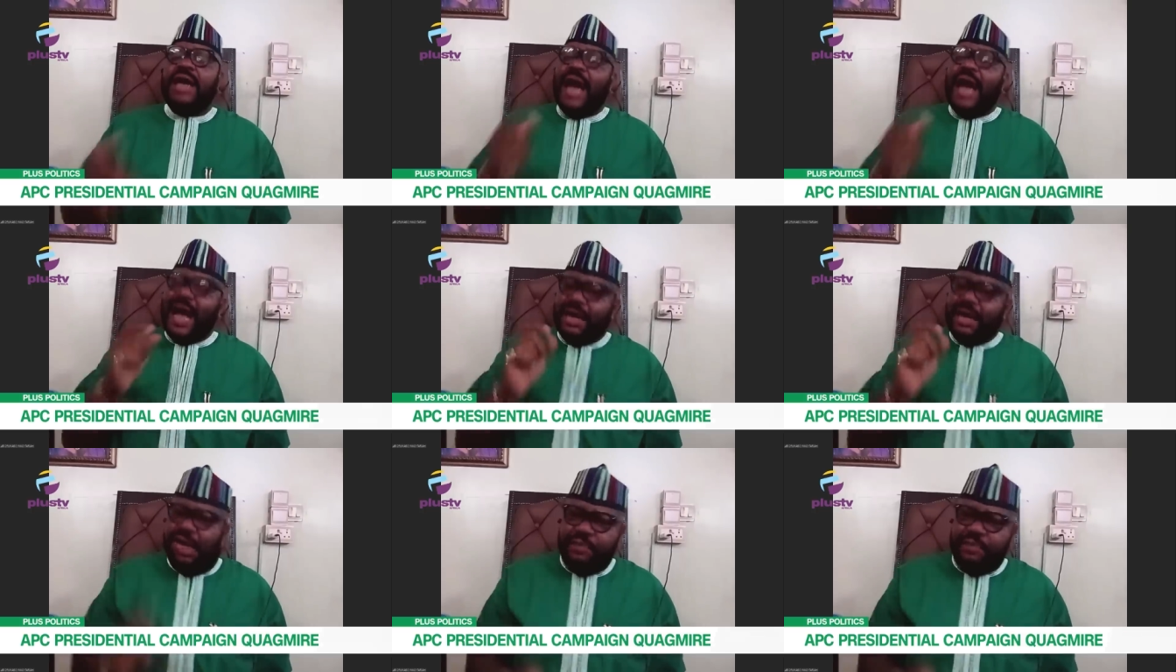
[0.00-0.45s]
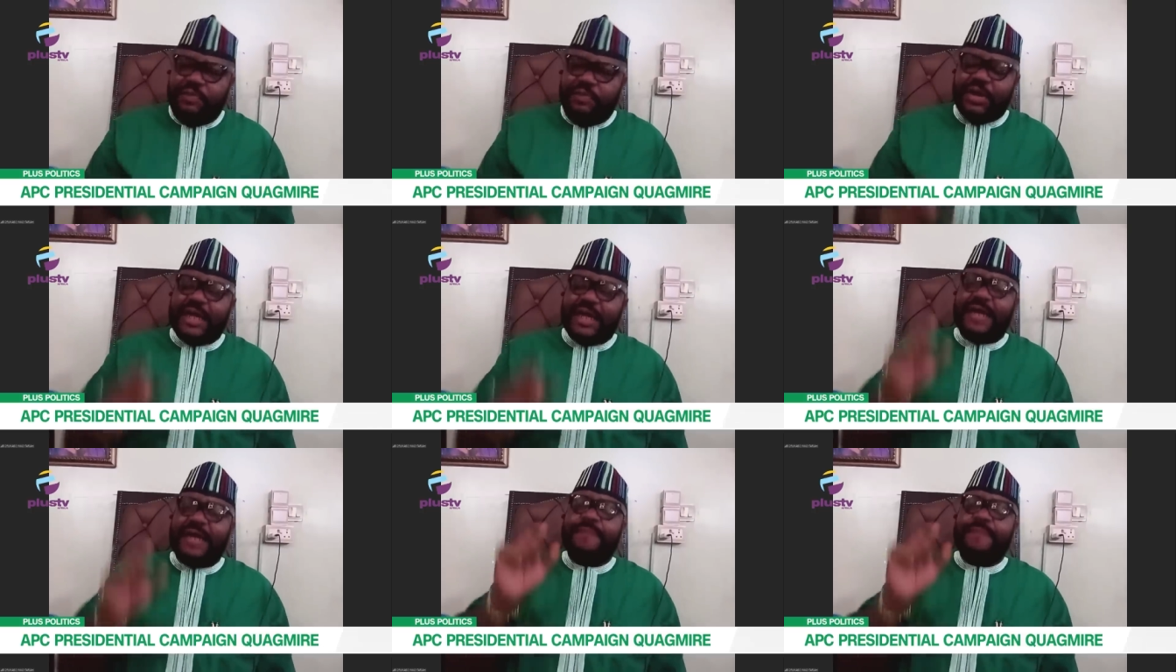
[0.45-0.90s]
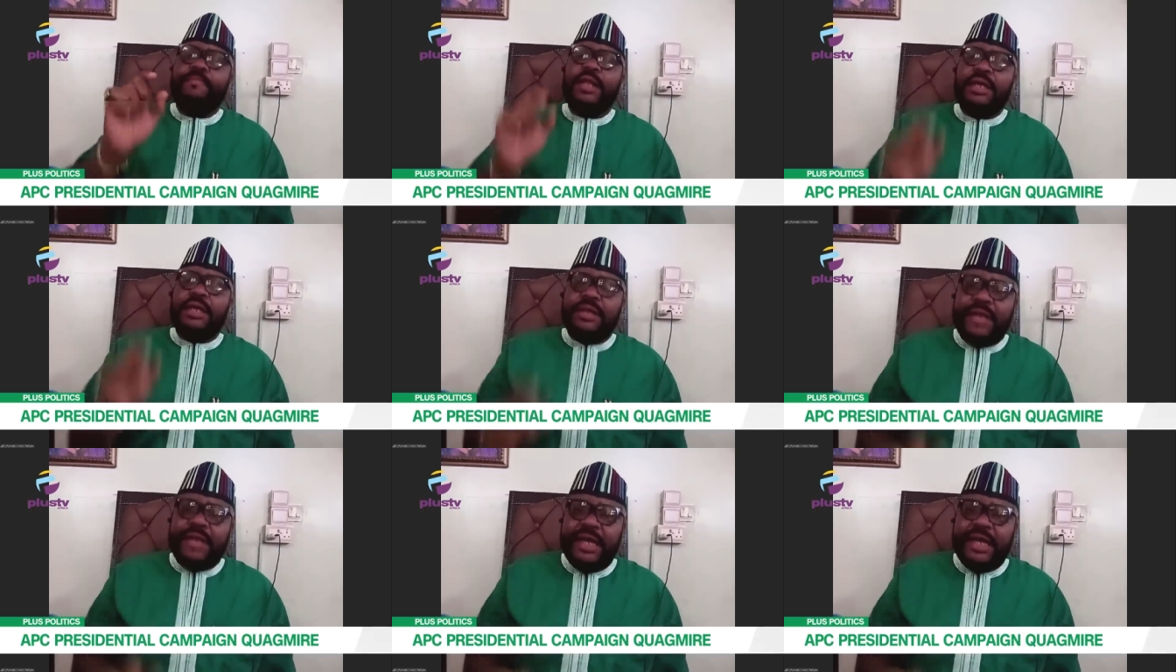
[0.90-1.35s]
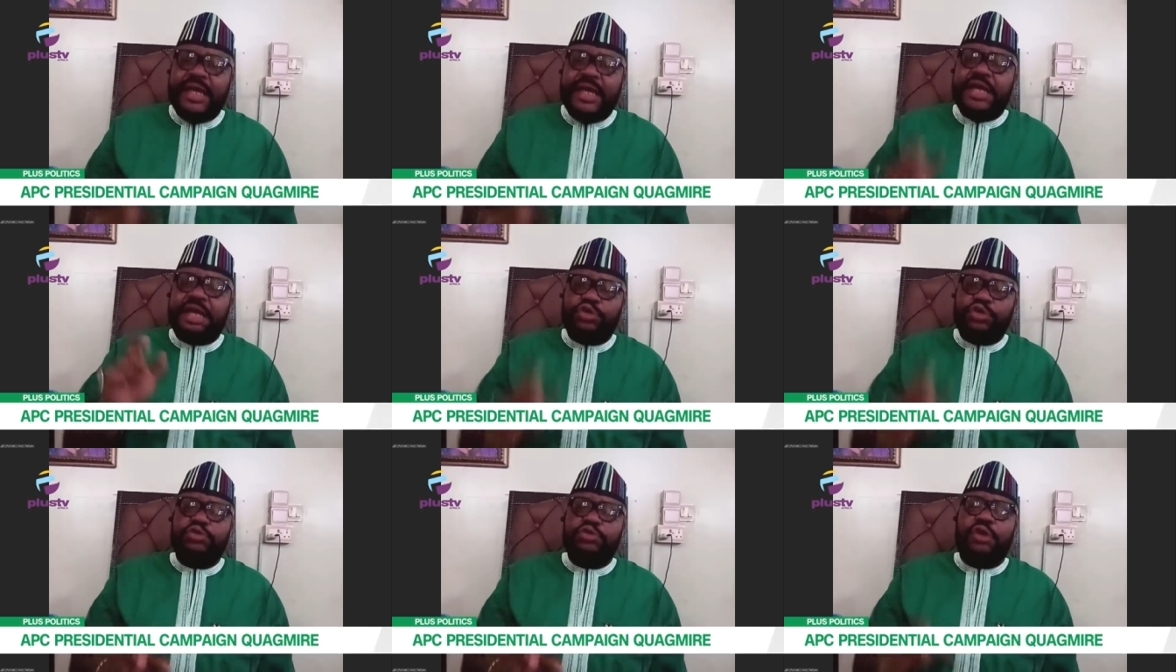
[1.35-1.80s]
and don't forget the
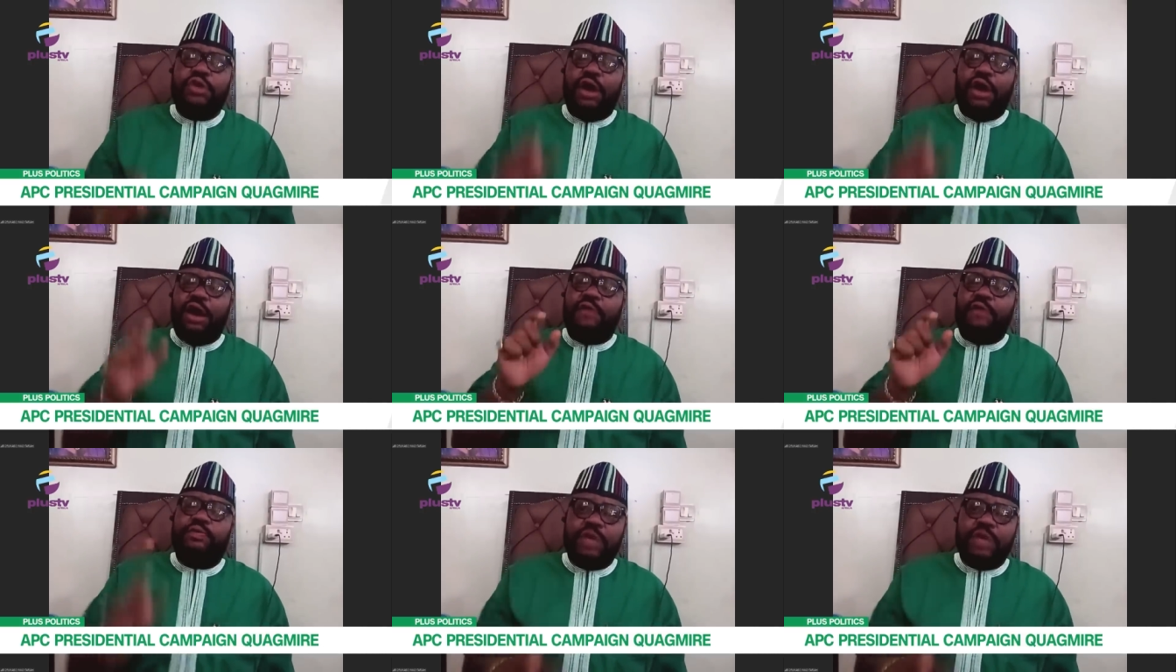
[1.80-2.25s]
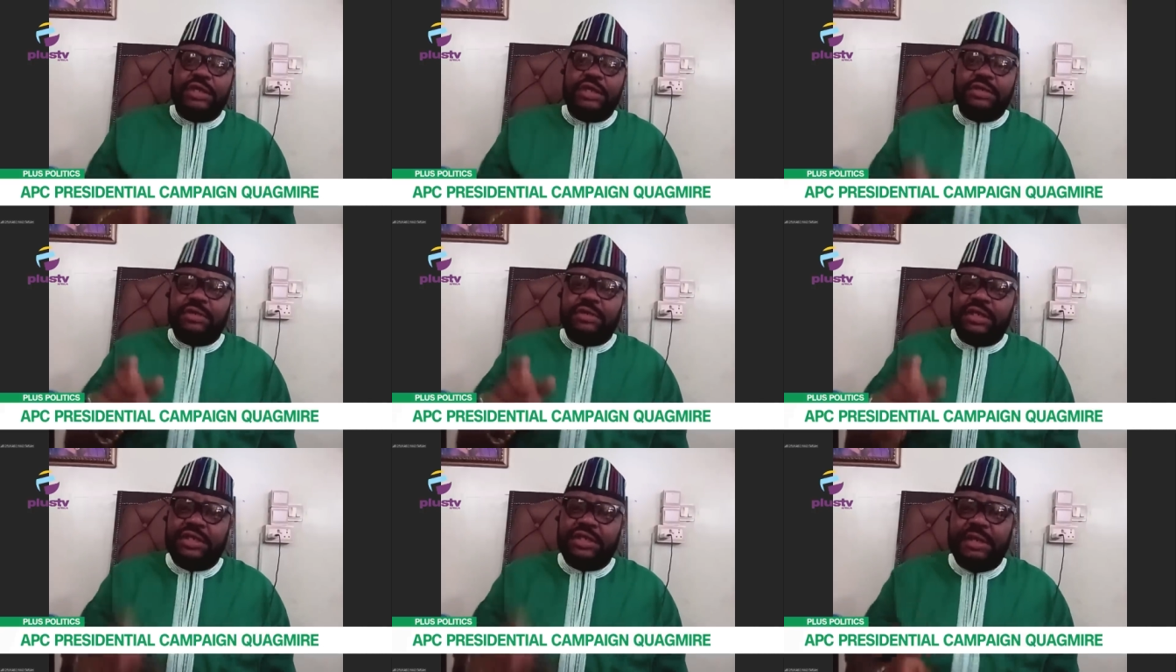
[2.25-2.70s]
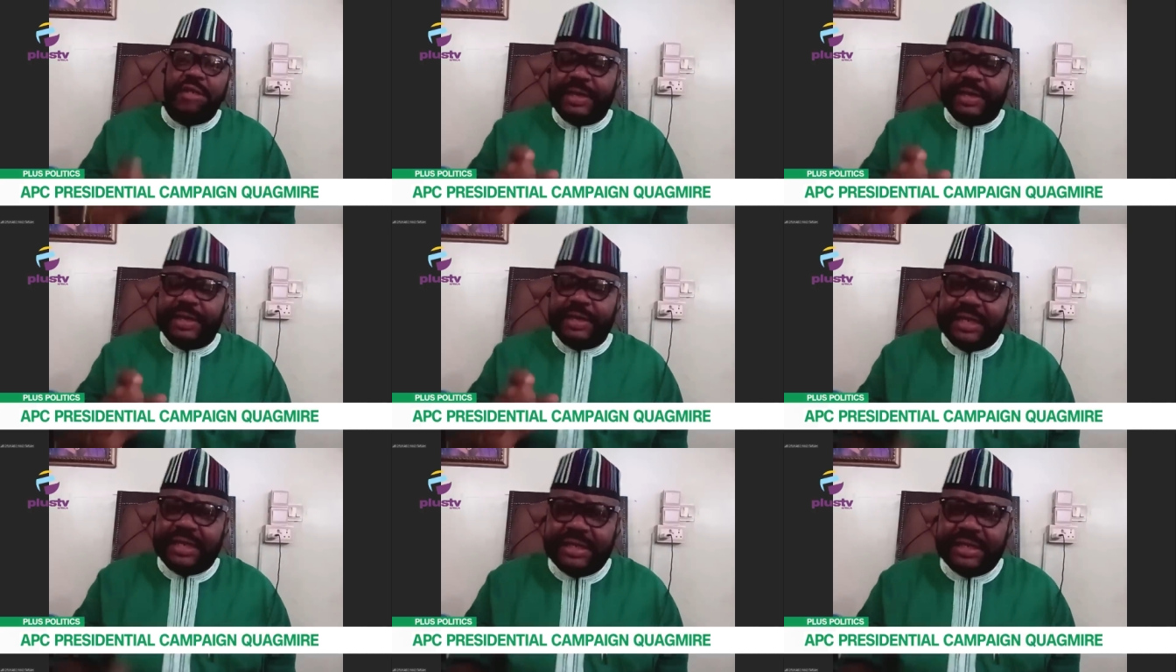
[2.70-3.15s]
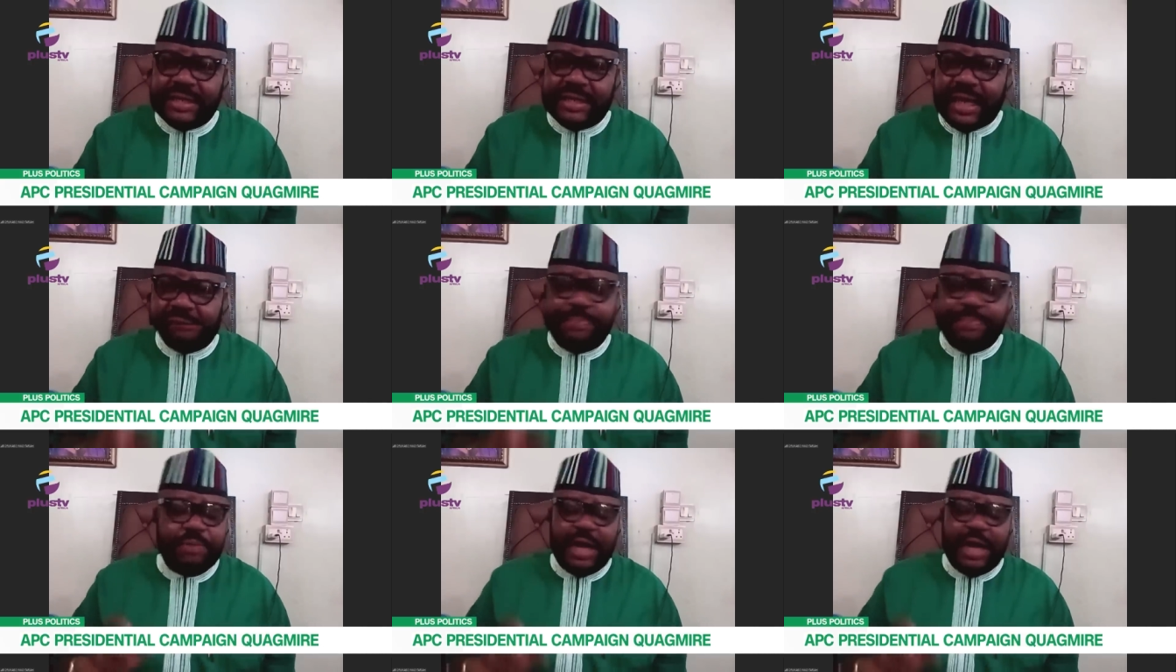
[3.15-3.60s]
issue of 2023 presidential
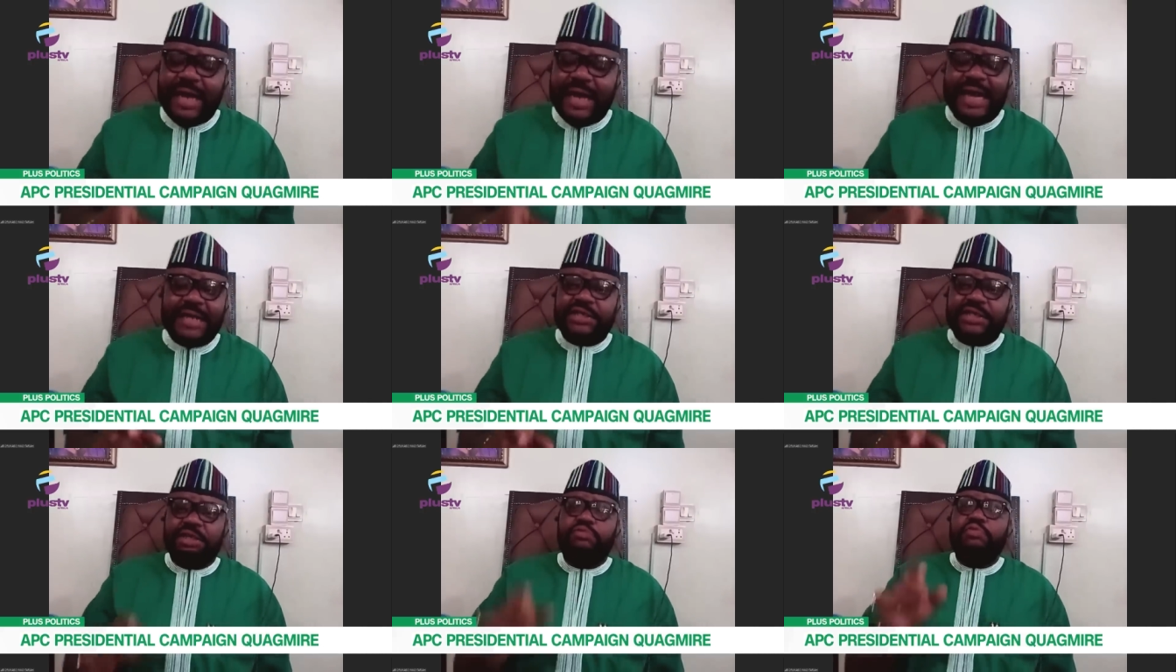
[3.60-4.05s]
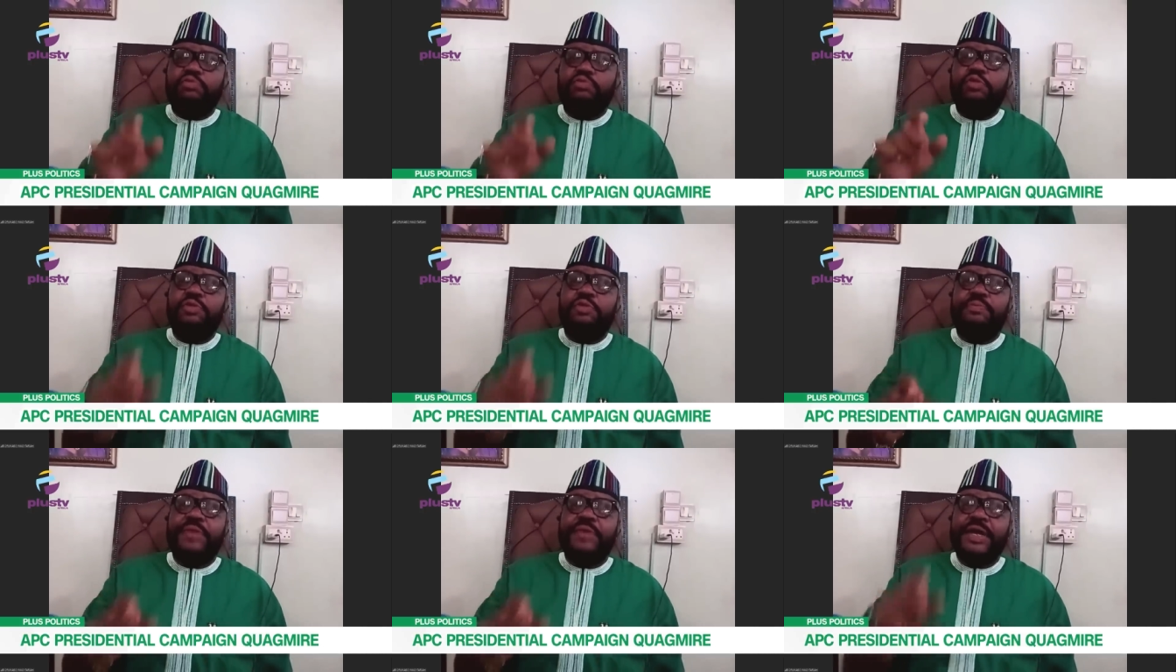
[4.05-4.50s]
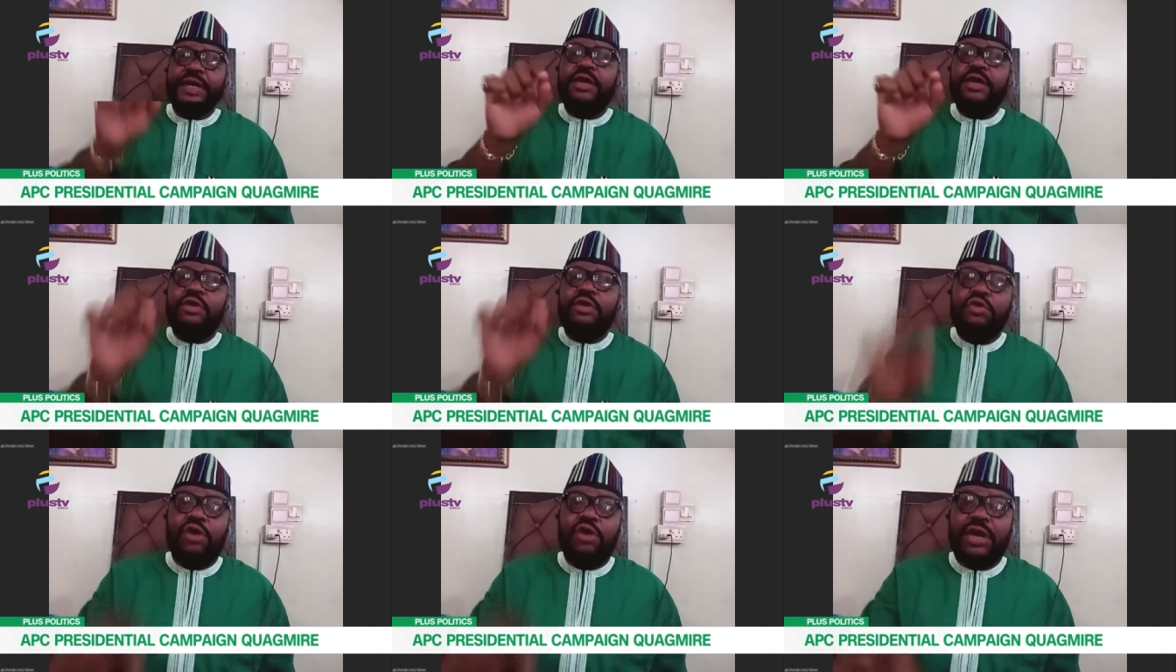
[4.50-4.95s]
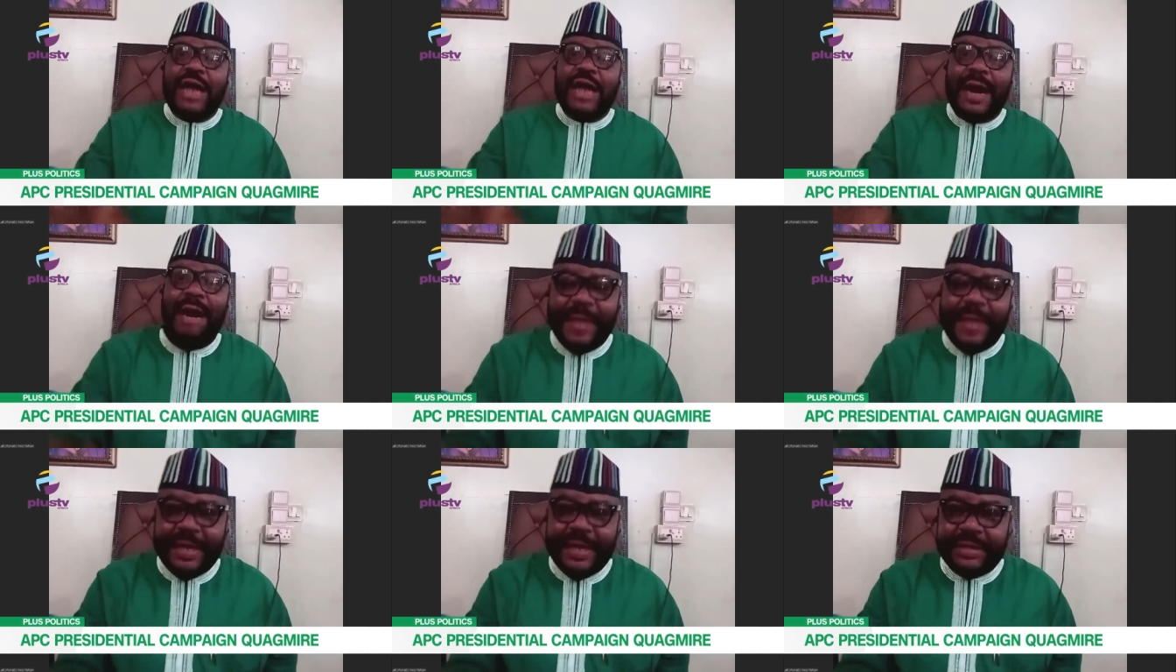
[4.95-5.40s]
election will be
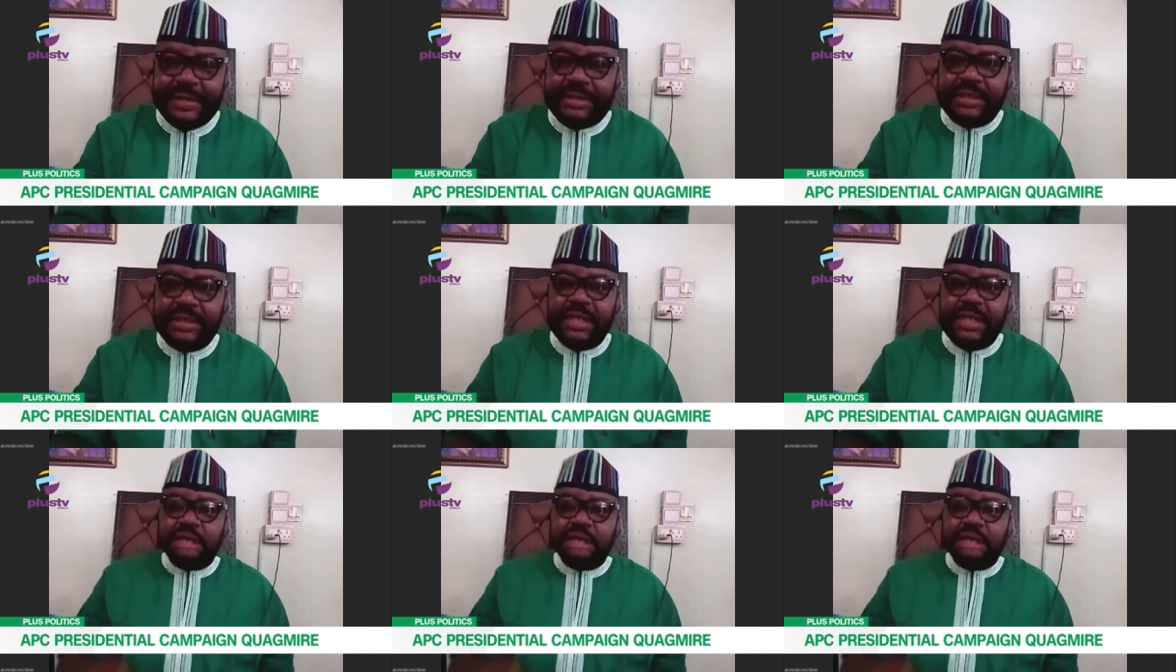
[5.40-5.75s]
local based.